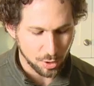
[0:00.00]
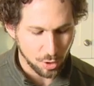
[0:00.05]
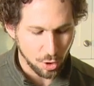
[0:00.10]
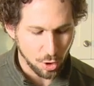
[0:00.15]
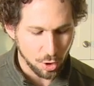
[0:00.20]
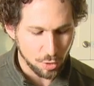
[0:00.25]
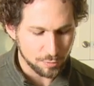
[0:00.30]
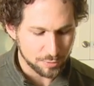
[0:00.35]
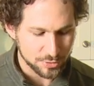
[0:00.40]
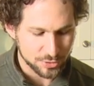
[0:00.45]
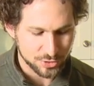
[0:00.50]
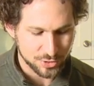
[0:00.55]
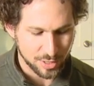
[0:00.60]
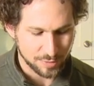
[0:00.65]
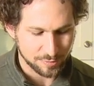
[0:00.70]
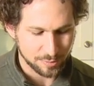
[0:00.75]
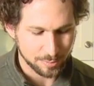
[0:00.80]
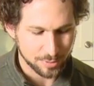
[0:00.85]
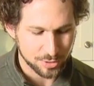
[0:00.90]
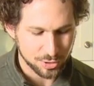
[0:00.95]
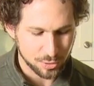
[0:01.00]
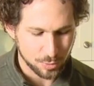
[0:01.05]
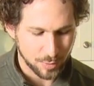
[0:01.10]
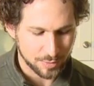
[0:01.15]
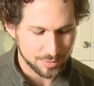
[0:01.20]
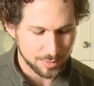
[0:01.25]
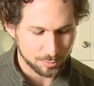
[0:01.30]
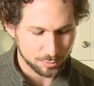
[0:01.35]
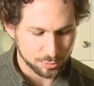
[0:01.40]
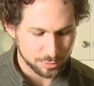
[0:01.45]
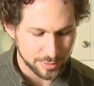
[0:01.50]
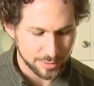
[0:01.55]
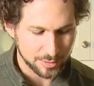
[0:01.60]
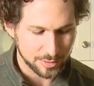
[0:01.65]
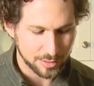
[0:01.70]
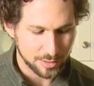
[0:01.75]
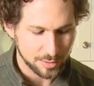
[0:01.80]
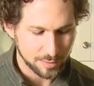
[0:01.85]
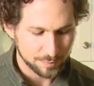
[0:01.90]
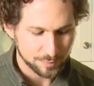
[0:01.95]
to overstuff them, but you want them
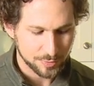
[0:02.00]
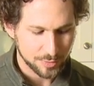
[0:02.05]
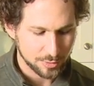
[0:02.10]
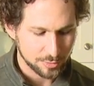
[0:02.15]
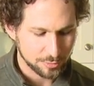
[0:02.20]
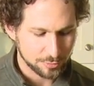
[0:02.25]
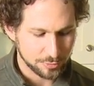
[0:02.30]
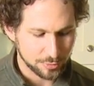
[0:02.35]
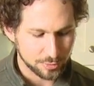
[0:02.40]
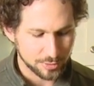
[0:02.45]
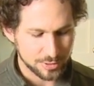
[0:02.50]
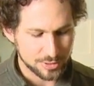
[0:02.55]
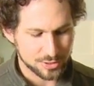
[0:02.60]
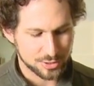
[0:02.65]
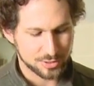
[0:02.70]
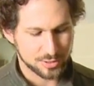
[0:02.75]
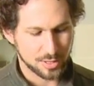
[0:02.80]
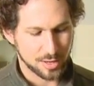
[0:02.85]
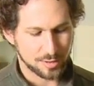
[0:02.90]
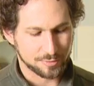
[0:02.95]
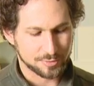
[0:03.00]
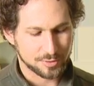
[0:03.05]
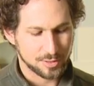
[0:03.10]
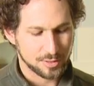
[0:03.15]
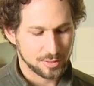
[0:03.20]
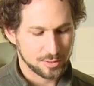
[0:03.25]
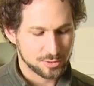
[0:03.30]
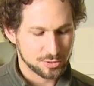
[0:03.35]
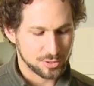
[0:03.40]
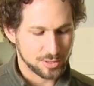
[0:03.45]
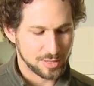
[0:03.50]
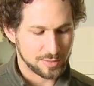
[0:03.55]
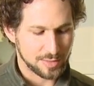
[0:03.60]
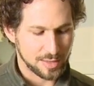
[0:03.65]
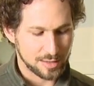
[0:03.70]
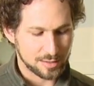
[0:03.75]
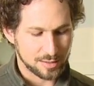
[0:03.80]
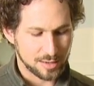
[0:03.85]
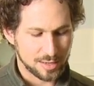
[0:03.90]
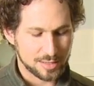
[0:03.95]
really fully stuffed. So you get
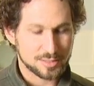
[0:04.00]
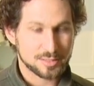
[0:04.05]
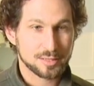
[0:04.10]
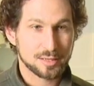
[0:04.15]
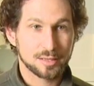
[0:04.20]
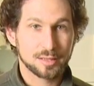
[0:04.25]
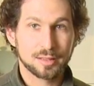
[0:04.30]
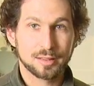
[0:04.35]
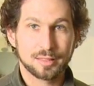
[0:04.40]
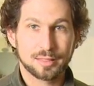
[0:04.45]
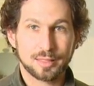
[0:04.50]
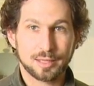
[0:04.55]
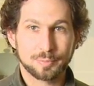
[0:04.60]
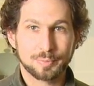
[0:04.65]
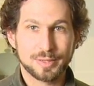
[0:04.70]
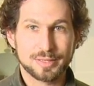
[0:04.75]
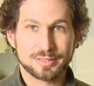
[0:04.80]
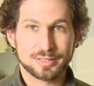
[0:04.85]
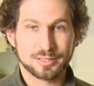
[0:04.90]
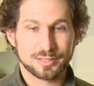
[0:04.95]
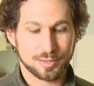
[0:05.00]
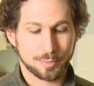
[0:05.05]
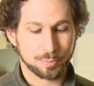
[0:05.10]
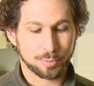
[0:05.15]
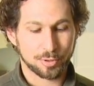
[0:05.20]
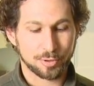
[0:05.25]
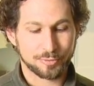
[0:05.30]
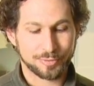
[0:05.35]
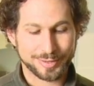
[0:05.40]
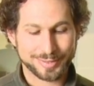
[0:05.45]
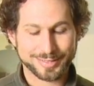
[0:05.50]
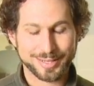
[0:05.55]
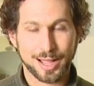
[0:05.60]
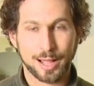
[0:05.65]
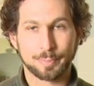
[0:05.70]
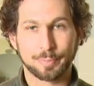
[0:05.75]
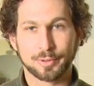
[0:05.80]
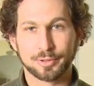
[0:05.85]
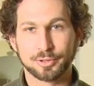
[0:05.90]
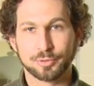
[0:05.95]
that nice thick piece. This is a perfect
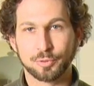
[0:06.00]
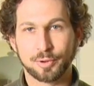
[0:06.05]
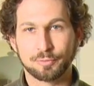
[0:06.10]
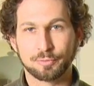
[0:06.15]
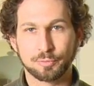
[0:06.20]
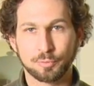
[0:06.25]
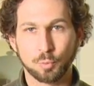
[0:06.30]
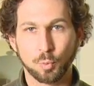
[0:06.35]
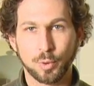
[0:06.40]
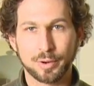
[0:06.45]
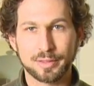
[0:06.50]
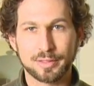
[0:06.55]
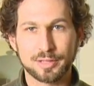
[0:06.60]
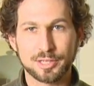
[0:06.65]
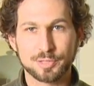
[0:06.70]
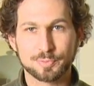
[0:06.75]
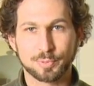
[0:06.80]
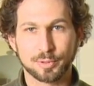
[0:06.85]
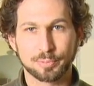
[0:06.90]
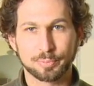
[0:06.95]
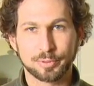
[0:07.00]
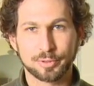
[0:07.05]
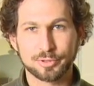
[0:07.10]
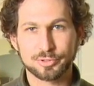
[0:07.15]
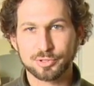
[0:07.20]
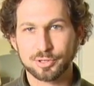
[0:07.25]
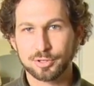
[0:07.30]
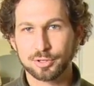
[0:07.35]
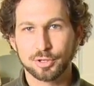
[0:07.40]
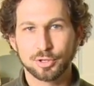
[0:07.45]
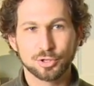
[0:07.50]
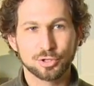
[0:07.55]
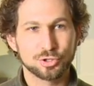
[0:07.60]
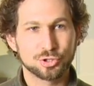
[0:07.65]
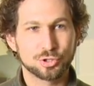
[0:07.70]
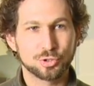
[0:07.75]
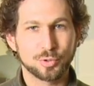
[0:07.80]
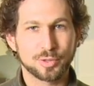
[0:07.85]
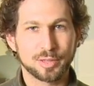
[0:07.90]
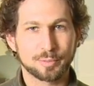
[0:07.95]
tapa. You have one of these per person,
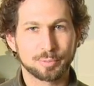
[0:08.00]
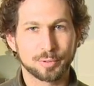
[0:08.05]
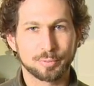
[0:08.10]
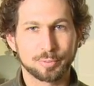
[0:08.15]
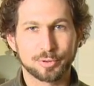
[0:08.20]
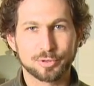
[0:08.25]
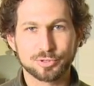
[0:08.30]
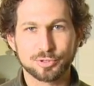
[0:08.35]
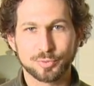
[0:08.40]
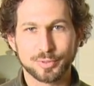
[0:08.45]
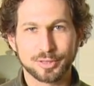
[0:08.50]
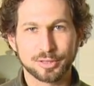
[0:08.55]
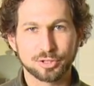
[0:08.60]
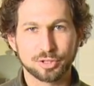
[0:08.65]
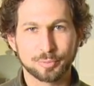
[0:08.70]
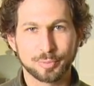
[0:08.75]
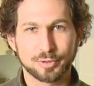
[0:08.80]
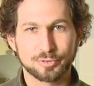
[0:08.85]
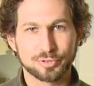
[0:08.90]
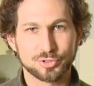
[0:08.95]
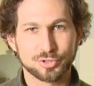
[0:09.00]
2 of them per person with a little bit of